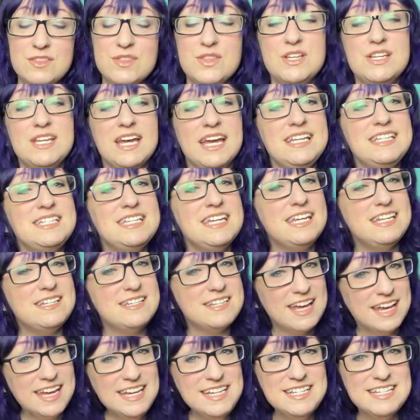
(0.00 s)
The
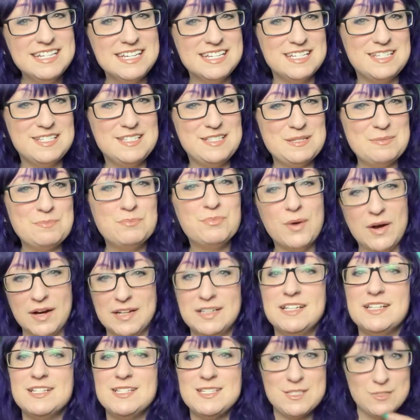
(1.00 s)
1990s brought
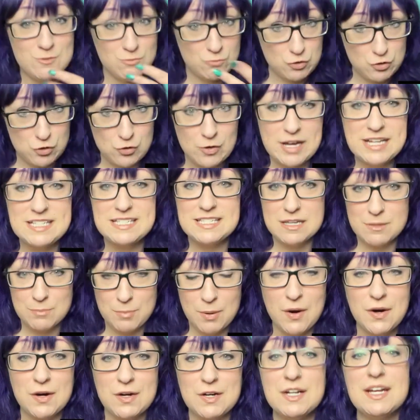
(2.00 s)
us Jurassic
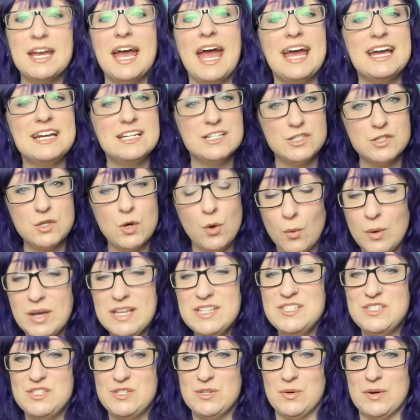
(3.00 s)
Park and Toy
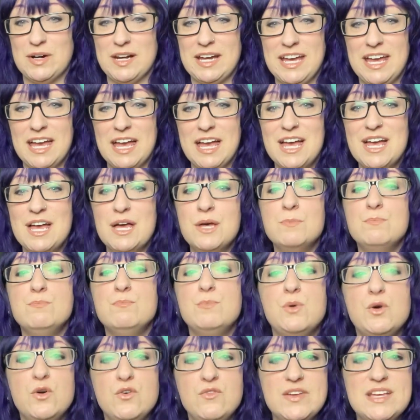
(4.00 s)
Story,
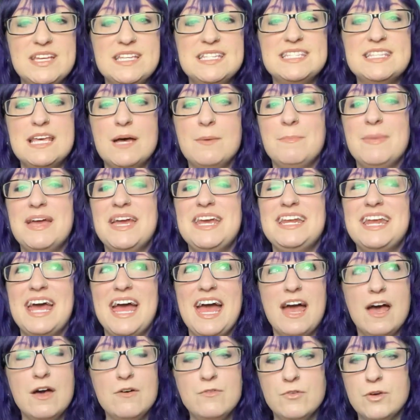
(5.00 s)
movies that made
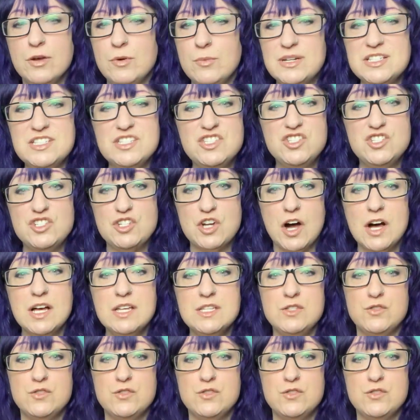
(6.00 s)
everyone's jaws